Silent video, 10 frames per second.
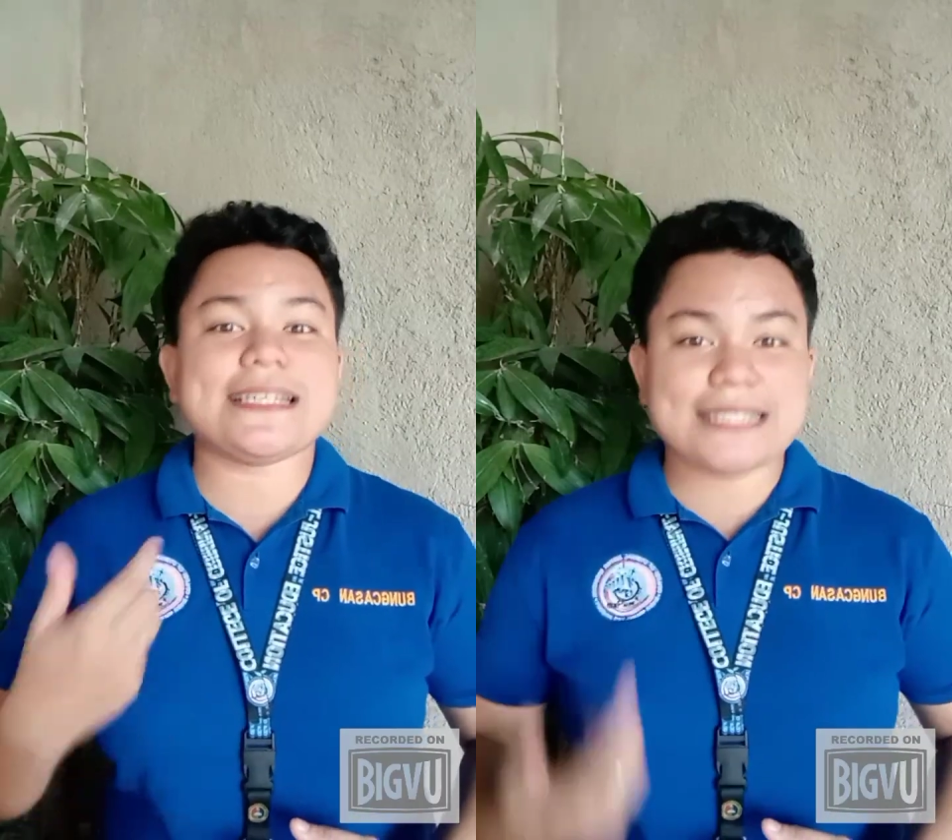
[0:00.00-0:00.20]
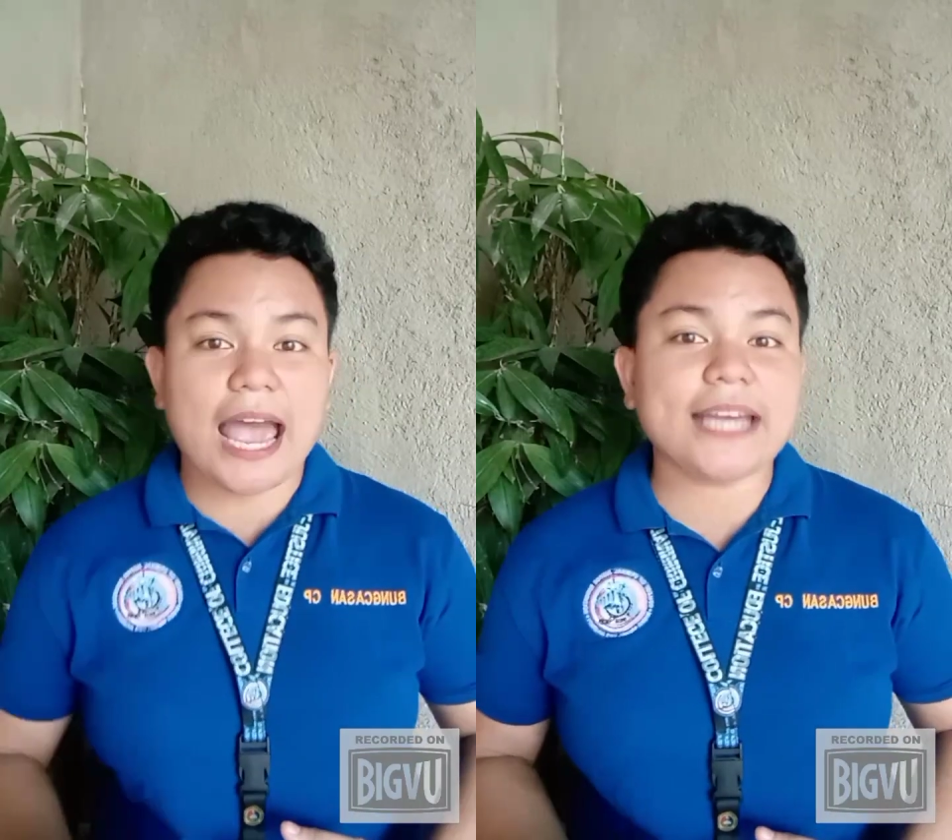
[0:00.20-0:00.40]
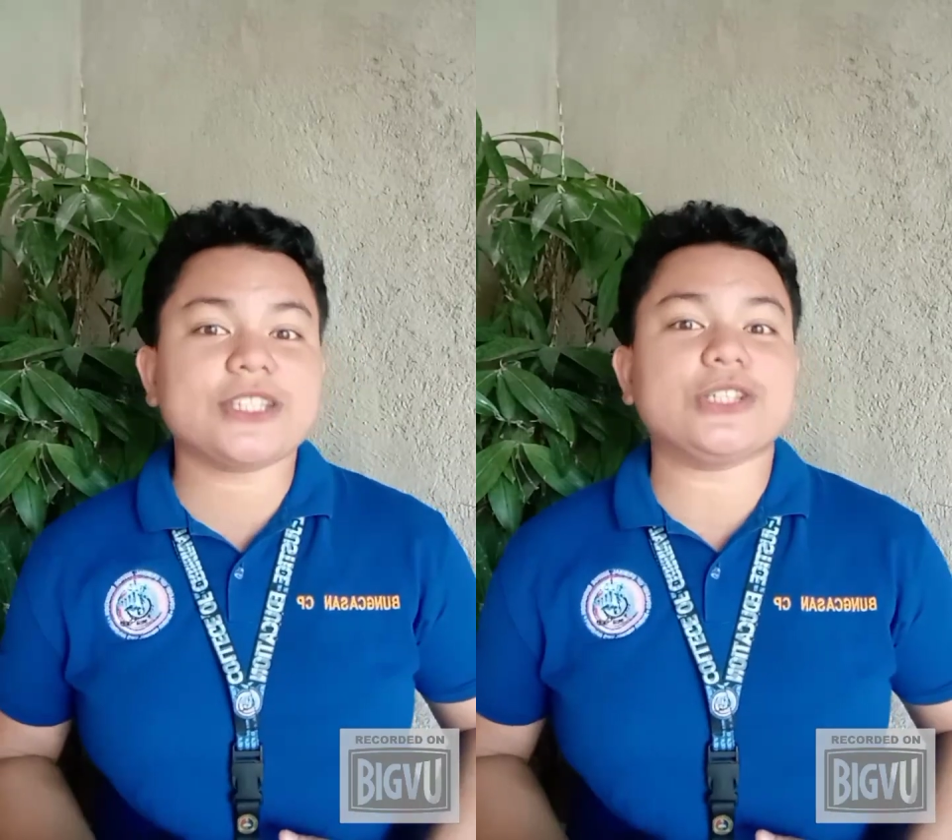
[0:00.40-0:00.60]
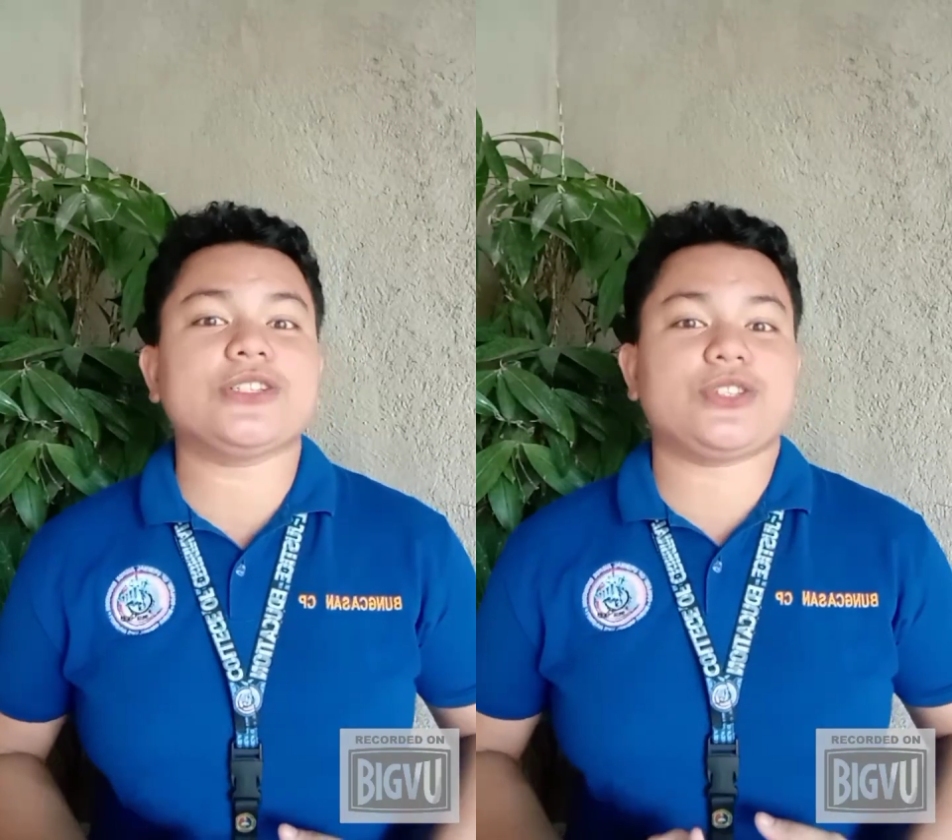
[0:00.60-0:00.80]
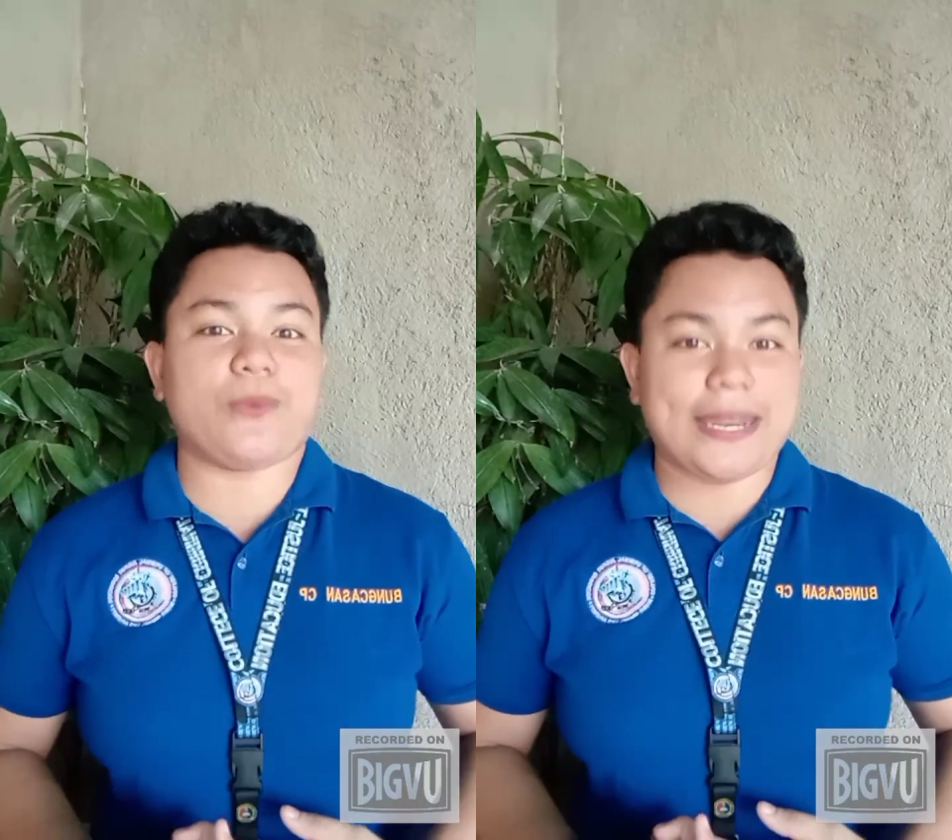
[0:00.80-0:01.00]

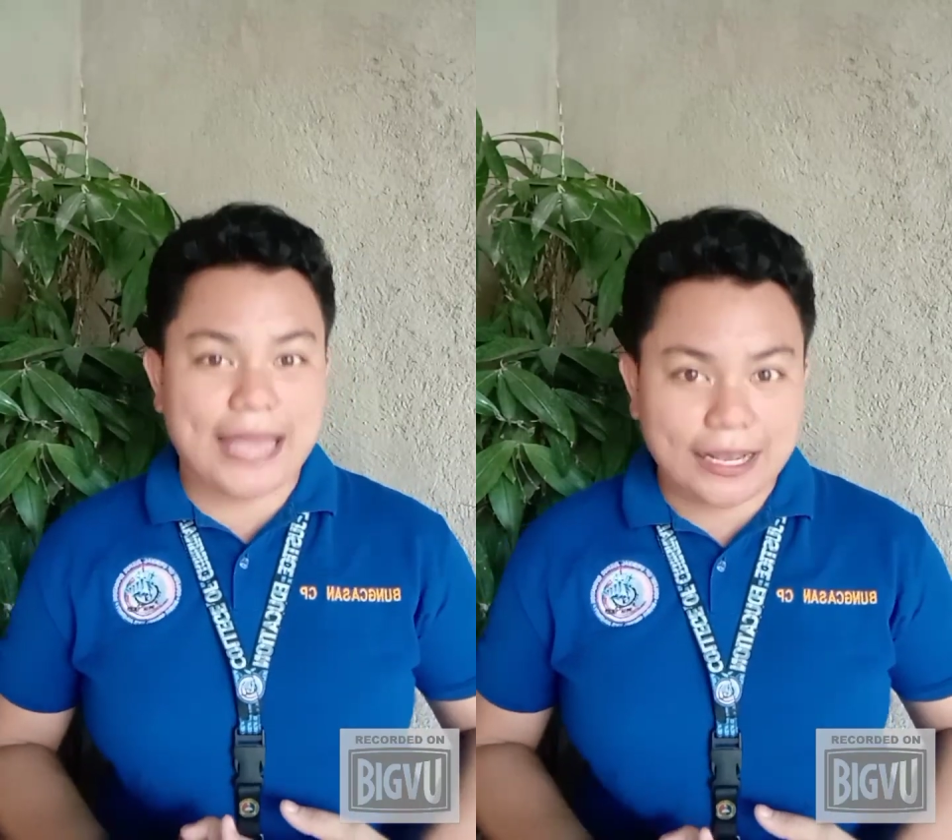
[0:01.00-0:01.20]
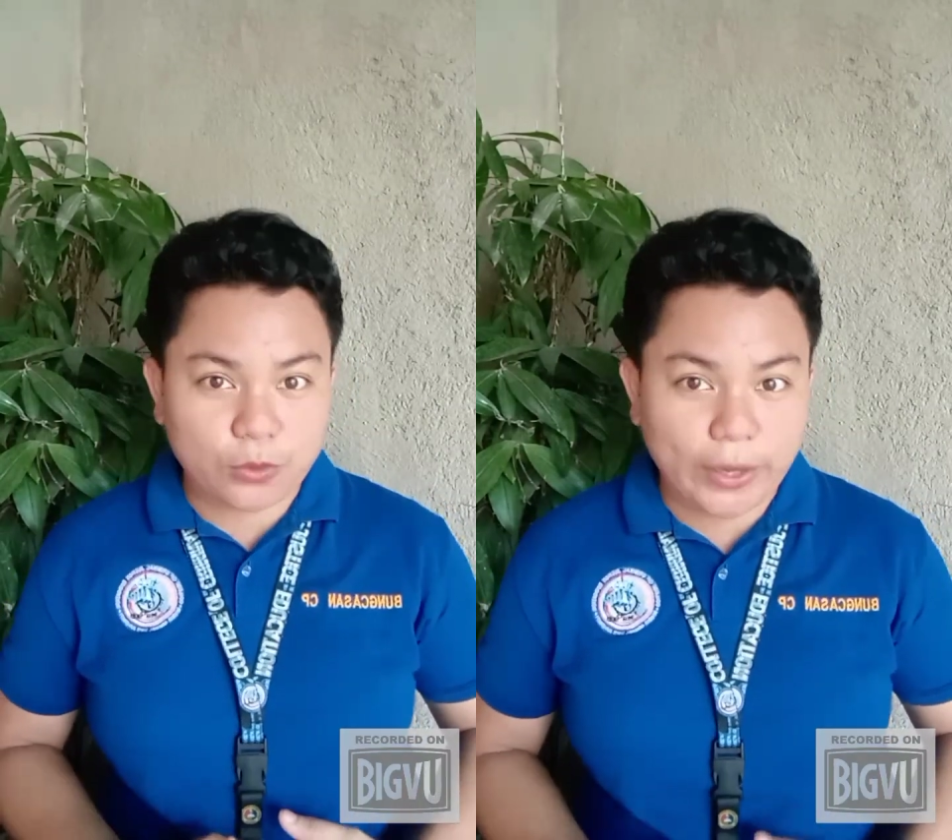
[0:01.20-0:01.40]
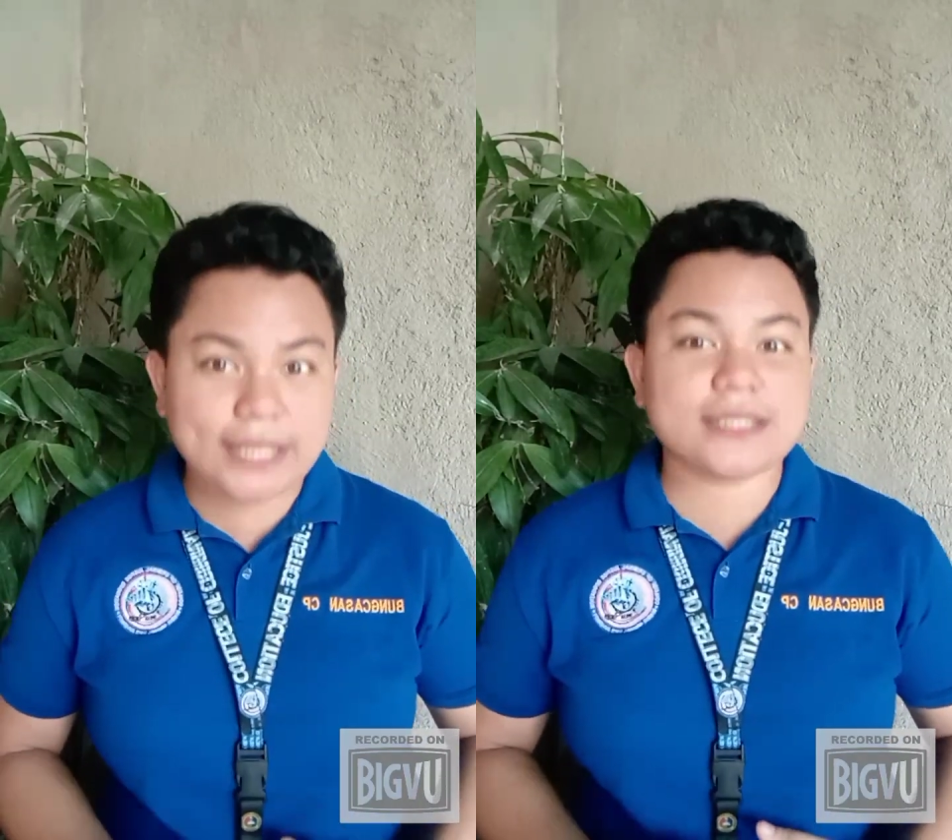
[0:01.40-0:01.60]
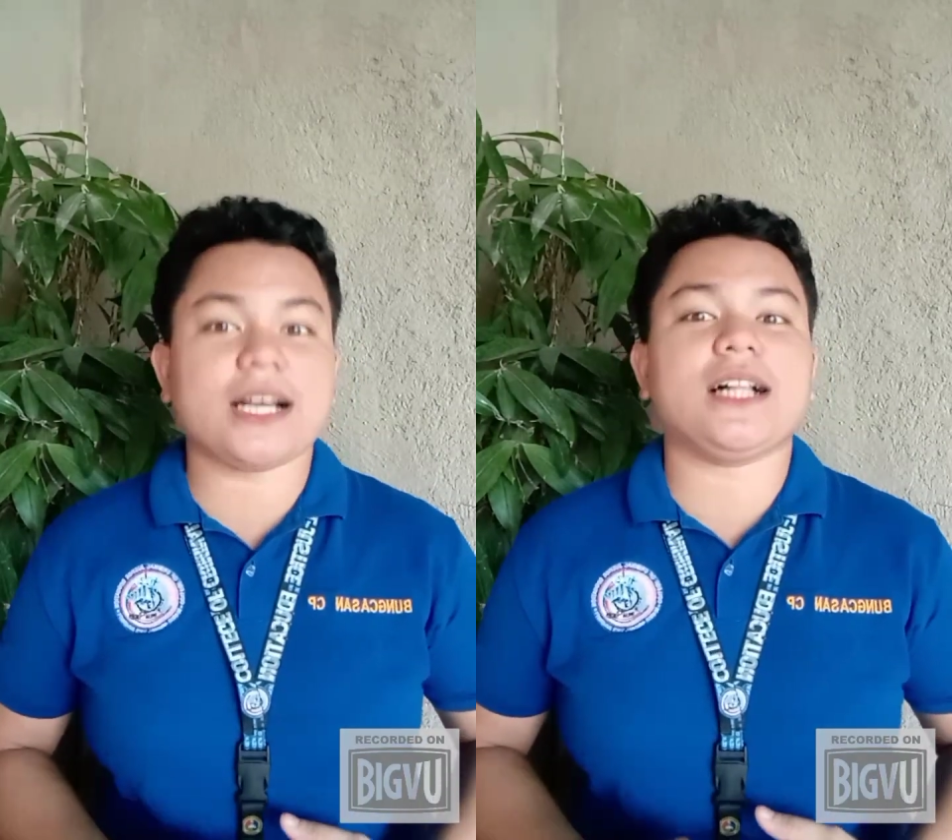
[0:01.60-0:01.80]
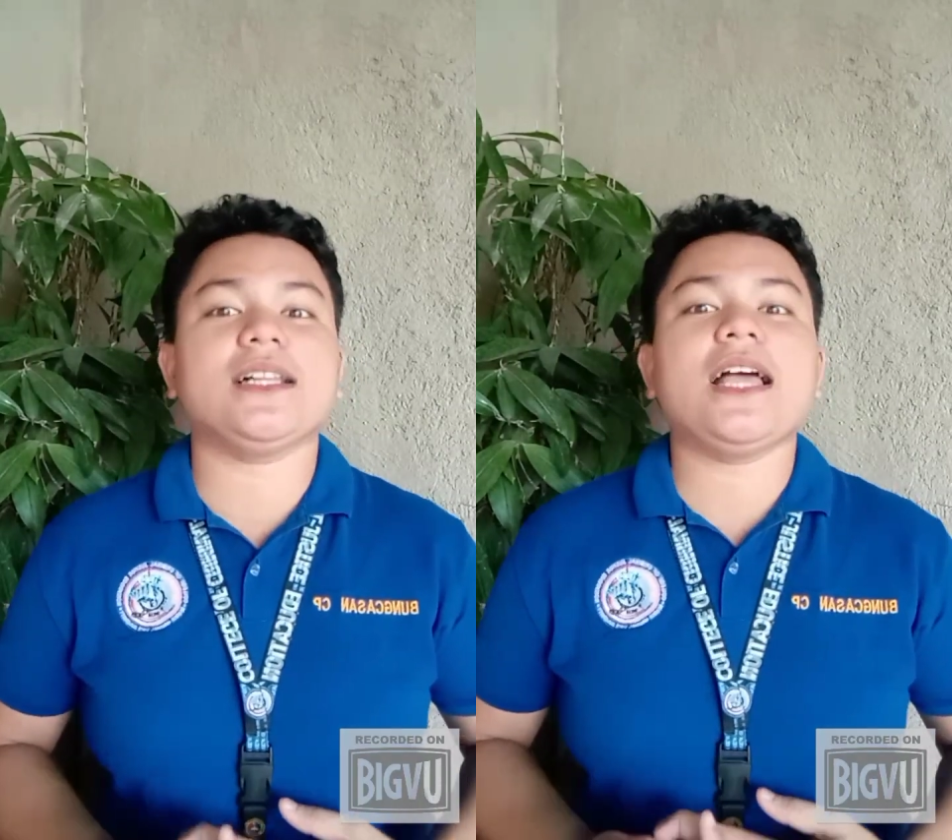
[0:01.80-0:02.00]
entitled to an
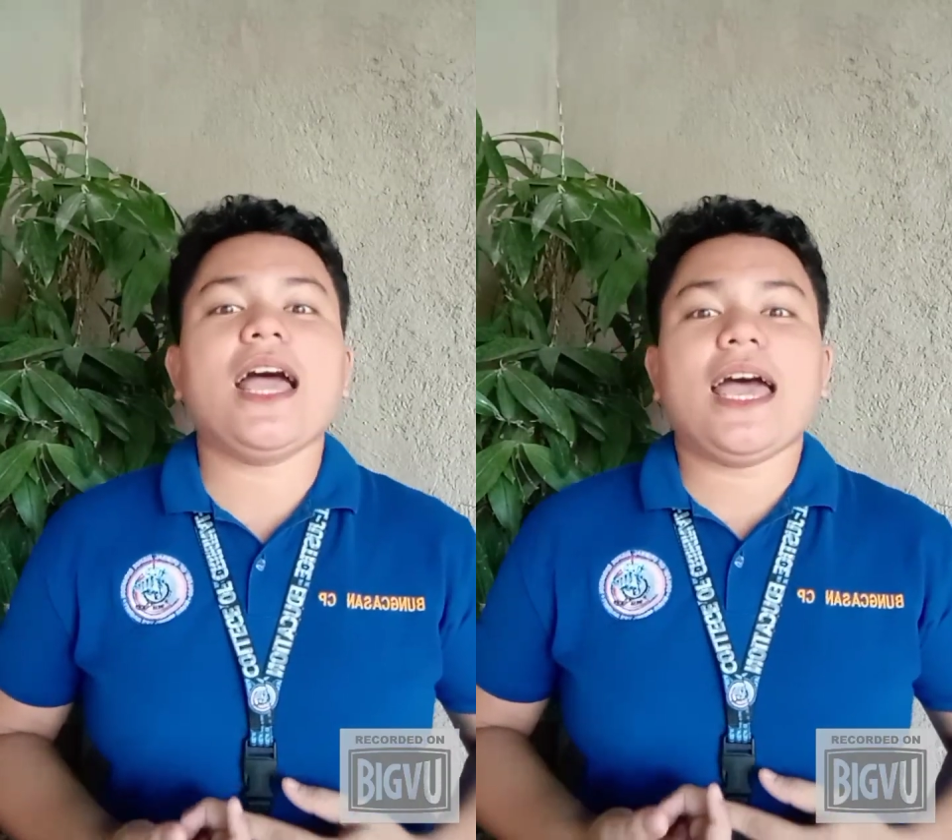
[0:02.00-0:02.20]
acquittal